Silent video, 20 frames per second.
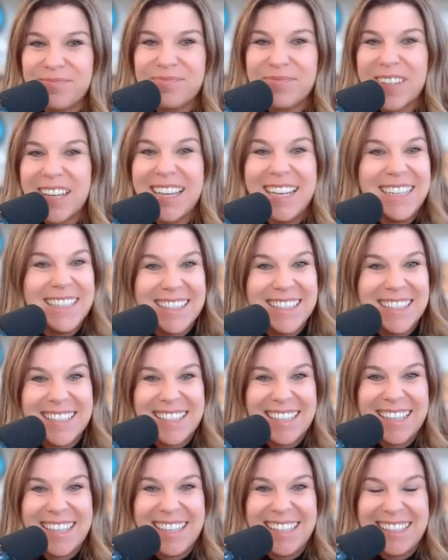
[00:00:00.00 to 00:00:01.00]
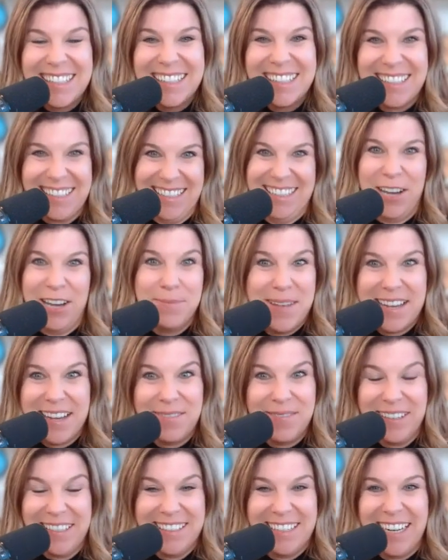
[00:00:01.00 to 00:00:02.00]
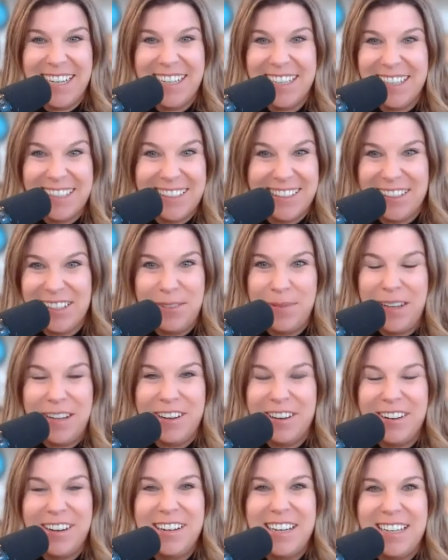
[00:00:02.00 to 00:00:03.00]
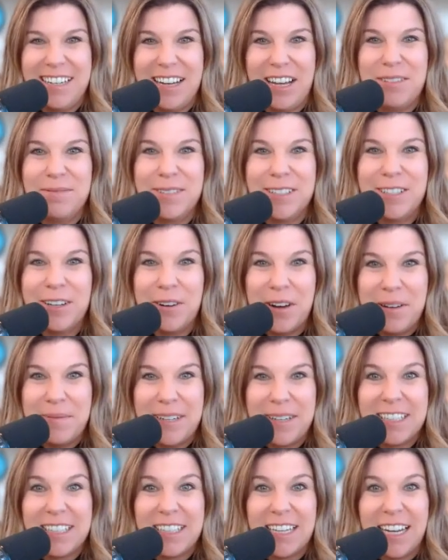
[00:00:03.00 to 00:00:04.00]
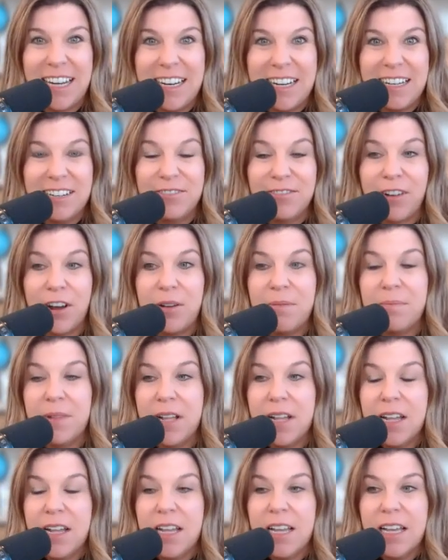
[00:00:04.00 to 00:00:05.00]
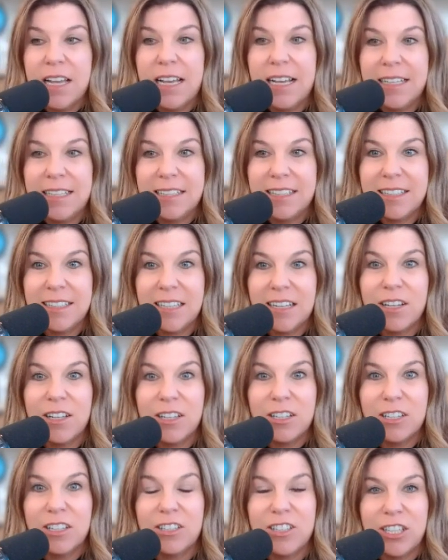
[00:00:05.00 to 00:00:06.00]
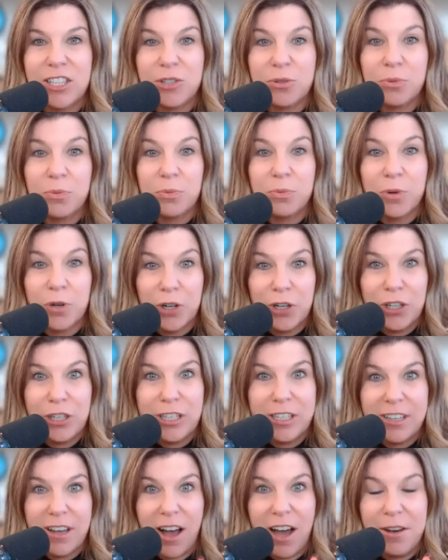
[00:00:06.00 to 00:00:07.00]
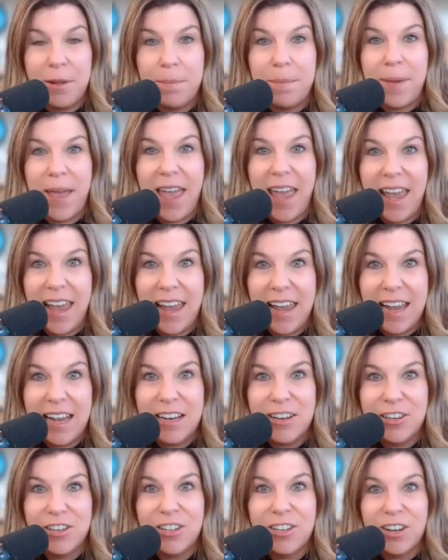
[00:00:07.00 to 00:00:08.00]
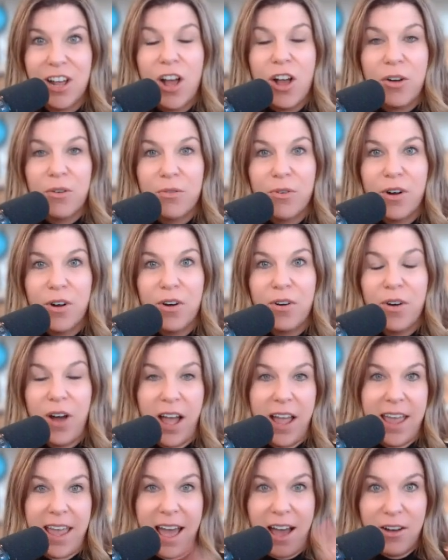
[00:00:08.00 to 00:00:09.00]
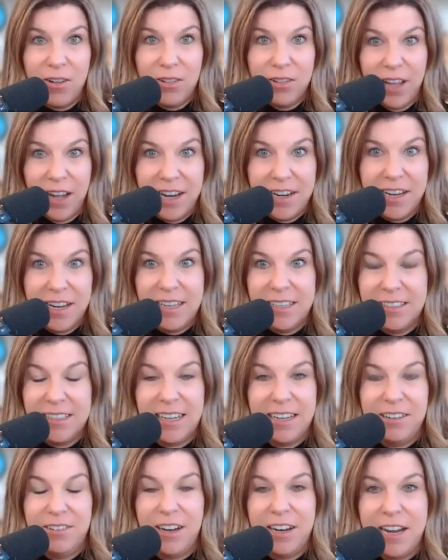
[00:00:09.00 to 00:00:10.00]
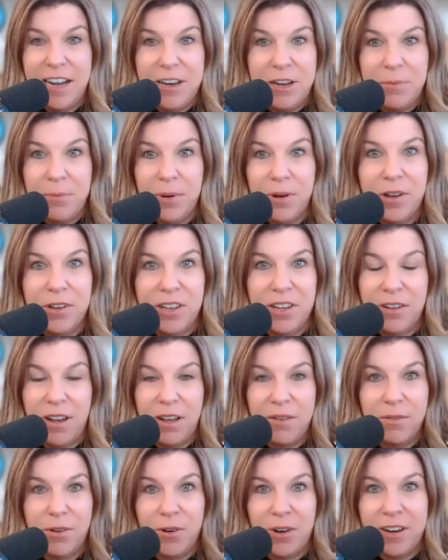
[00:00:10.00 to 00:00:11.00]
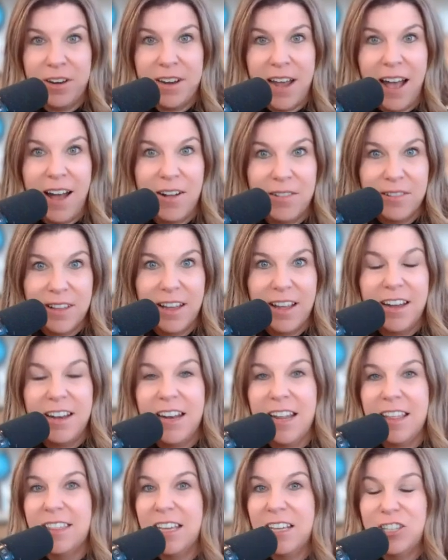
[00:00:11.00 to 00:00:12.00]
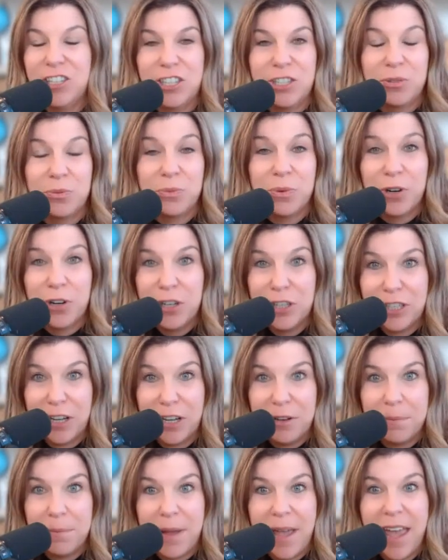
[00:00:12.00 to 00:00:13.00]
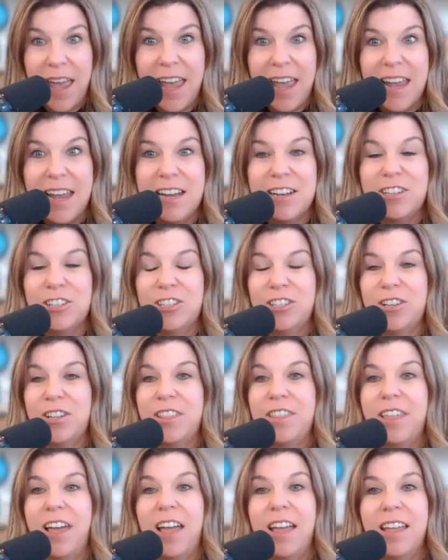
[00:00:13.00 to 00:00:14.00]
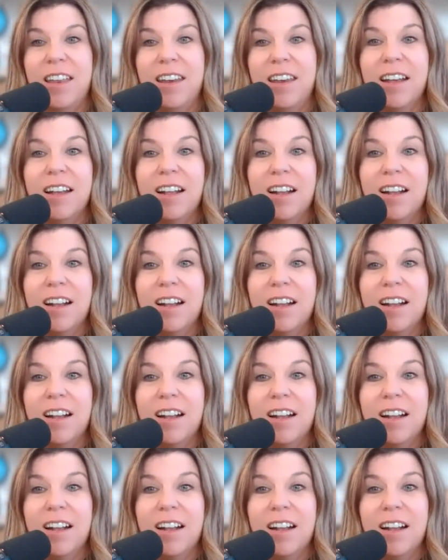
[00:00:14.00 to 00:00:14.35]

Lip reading: it's coming. I'm excited. It's going to be here anytime. So I'm excited from it's just words on a page. Well, I outline it. I write any book. I wrote an outline and then just words on a page to then